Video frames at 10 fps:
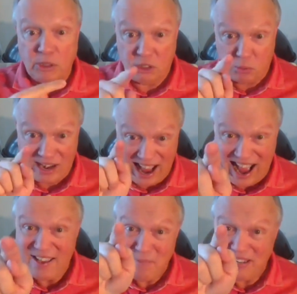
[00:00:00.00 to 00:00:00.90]
which is what
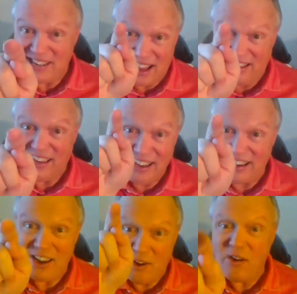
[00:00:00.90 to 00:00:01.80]
I've been telling you to
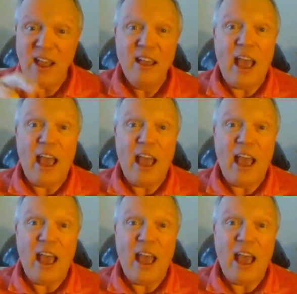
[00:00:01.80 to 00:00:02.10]
do.